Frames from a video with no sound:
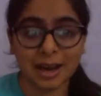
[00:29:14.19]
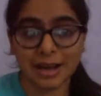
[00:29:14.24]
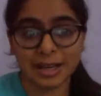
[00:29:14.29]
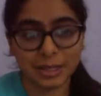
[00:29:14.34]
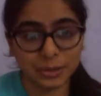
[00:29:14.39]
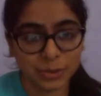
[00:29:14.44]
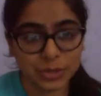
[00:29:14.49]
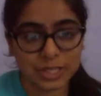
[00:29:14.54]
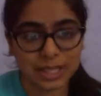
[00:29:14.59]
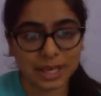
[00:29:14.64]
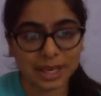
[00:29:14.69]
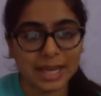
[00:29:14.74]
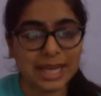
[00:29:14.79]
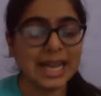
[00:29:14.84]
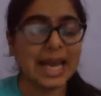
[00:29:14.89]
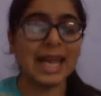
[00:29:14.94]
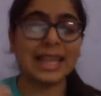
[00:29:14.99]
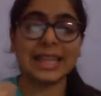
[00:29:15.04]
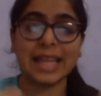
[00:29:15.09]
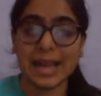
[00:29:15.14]
a new
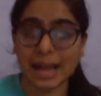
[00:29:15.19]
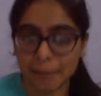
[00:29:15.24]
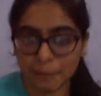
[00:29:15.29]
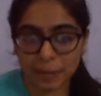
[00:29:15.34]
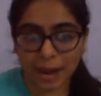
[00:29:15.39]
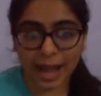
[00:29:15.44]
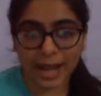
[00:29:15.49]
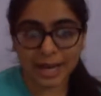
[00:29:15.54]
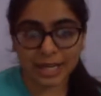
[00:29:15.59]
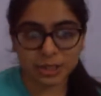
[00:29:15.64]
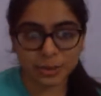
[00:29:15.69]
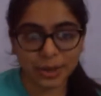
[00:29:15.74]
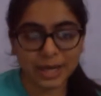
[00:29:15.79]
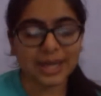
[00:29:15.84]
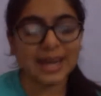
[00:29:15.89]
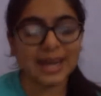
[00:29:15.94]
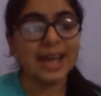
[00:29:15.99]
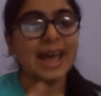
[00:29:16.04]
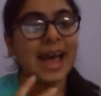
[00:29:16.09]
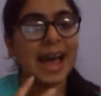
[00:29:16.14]
skill and then apply to
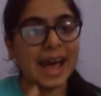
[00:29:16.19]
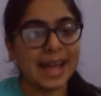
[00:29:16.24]
it